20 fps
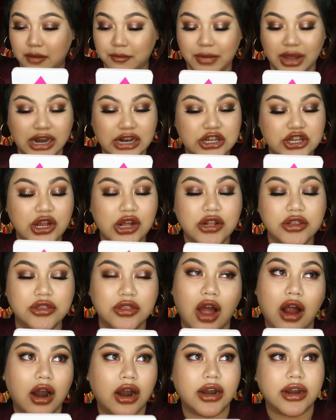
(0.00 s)
Parang siyang
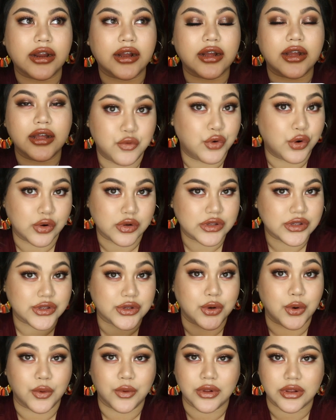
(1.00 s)
dark
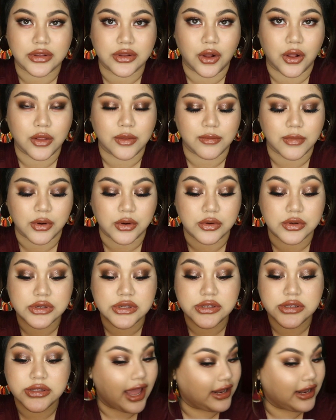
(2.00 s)
rose gold almost.